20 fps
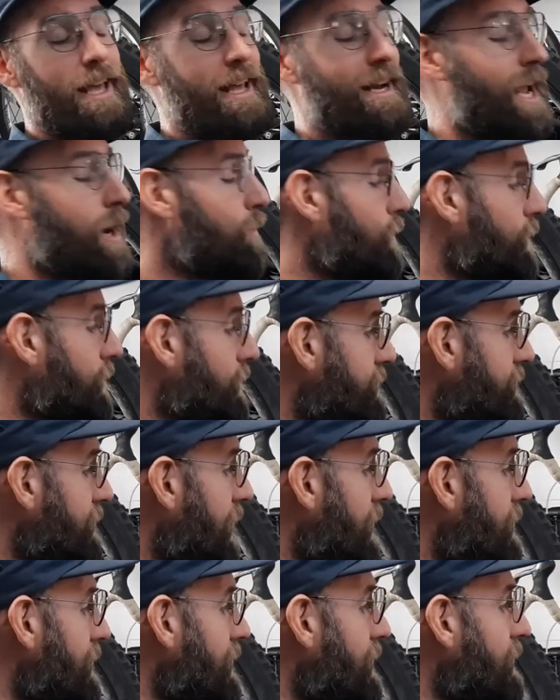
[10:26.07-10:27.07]
And I will
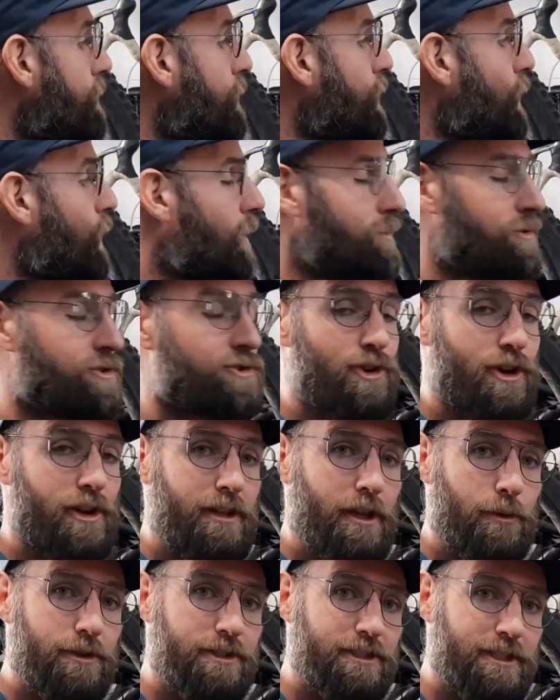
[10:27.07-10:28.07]
say that even though I'm
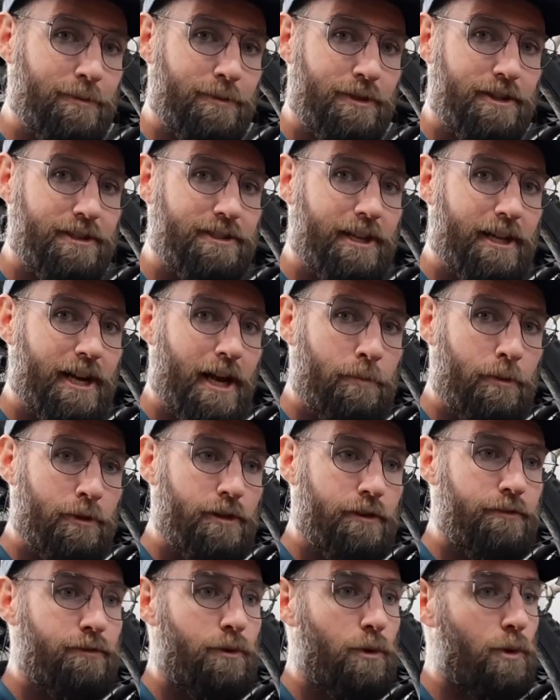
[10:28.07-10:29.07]
struggling with some of the setup on
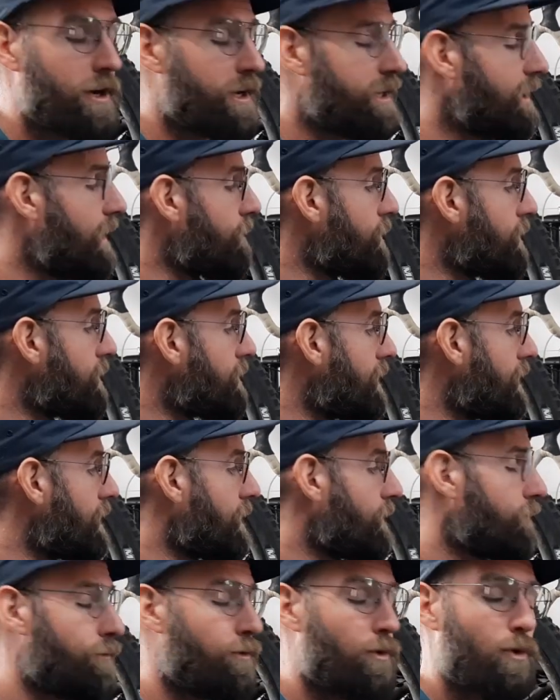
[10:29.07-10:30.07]
the fork and
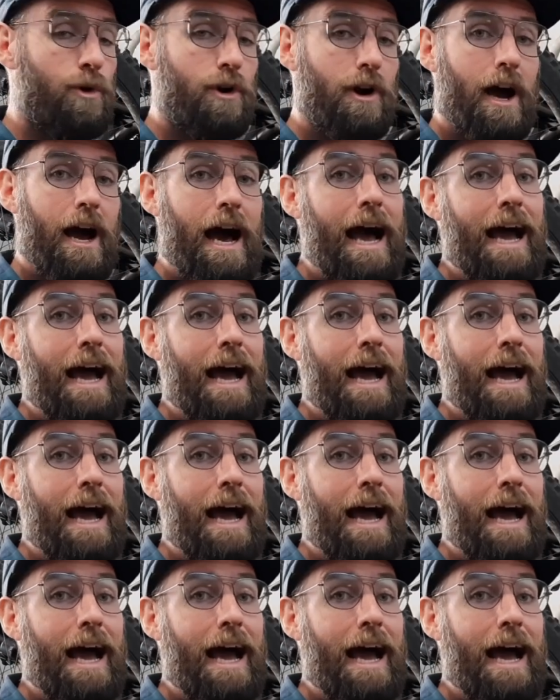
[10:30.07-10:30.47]
everything for